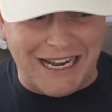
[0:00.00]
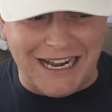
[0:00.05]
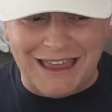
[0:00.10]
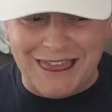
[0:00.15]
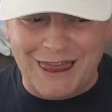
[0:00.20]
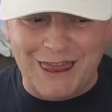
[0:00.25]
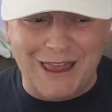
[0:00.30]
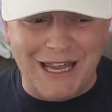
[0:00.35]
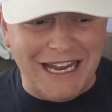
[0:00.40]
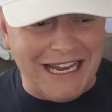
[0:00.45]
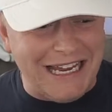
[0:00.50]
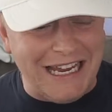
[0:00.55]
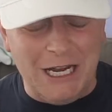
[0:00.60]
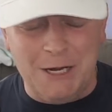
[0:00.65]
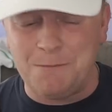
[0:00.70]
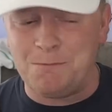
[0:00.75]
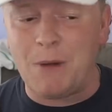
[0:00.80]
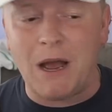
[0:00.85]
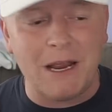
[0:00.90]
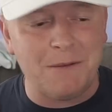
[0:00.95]
I think
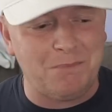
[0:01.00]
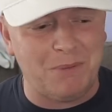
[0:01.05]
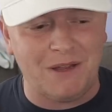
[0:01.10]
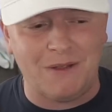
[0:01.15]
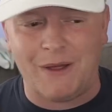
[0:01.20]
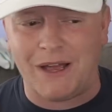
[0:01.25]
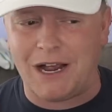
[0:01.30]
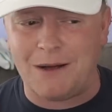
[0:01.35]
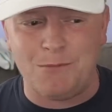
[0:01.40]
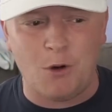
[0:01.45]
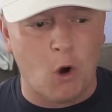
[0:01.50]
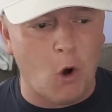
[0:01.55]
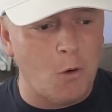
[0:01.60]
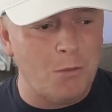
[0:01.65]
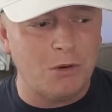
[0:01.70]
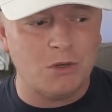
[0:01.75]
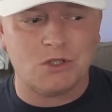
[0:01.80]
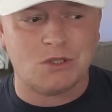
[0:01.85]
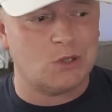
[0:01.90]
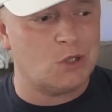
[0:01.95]
it might be. Like, I'm
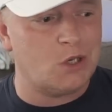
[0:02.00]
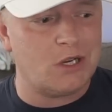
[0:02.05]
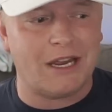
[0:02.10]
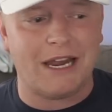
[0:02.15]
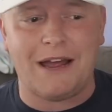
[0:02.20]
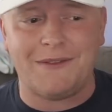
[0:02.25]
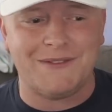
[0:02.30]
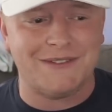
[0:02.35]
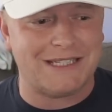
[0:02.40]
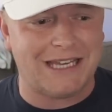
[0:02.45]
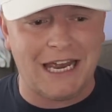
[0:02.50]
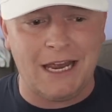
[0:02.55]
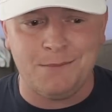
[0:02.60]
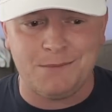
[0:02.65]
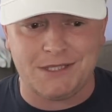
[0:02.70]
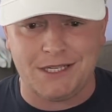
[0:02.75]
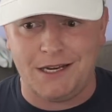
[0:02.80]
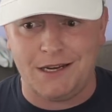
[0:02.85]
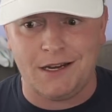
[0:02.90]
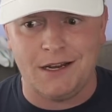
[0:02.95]
almost looking at this game
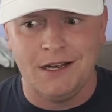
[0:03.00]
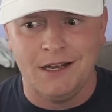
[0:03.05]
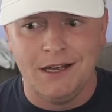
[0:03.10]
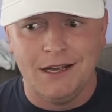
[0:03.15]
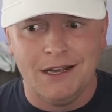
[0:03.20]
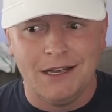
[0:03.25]
saying,